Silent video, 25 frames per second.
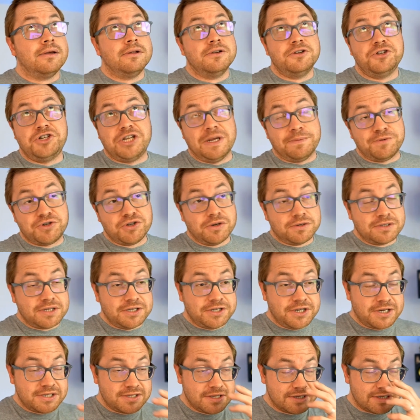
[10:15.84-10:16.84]
chip
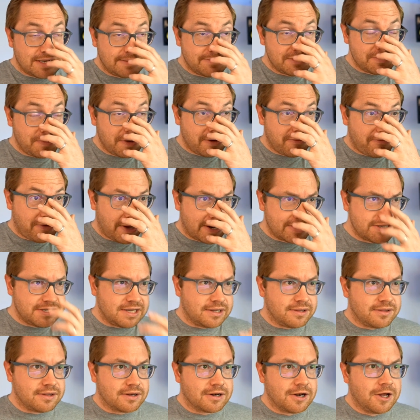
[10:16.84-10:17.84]
shortages that seem to be
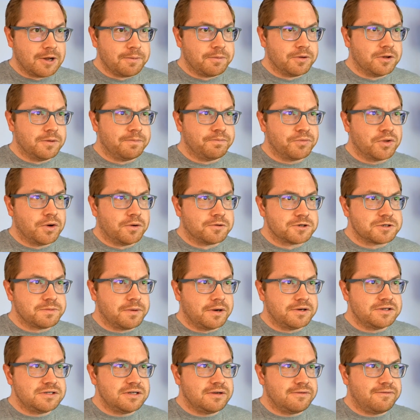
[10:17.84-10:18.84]
affecting the global
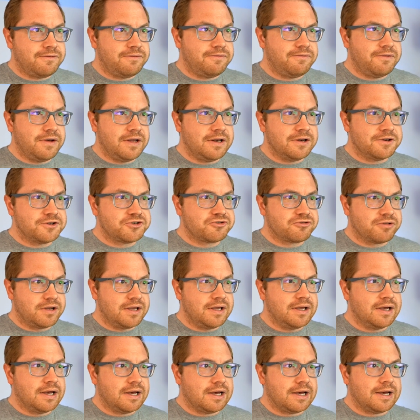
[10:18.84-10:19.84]
automotive
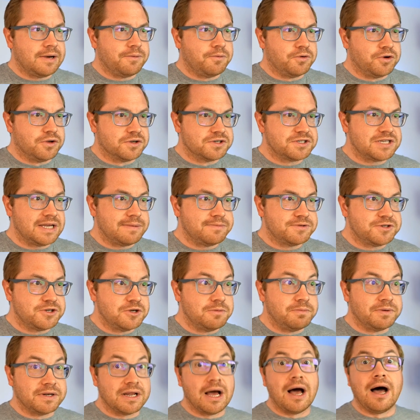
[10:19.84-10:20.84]
industry. Well, not seem
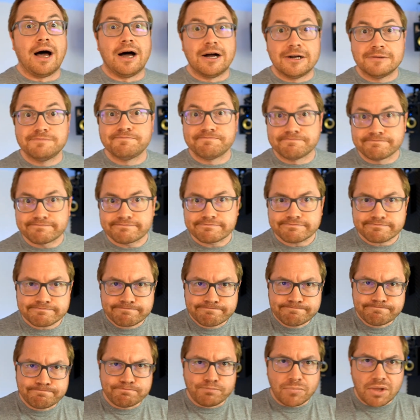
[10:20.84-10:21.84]
to, but are.
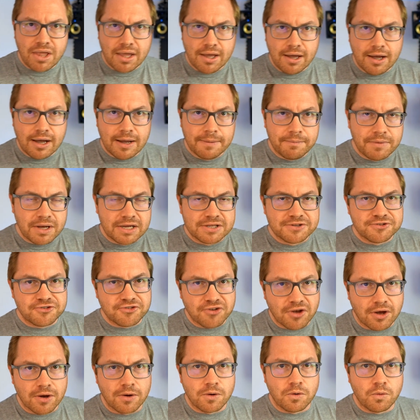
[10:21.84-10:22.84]
And
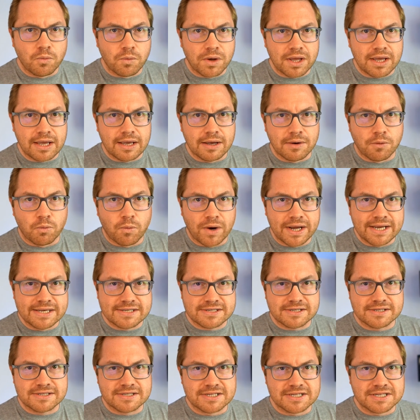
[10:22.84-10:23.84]
so we
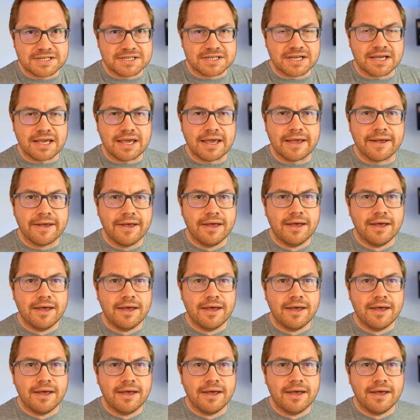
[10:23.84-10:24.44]
wait to see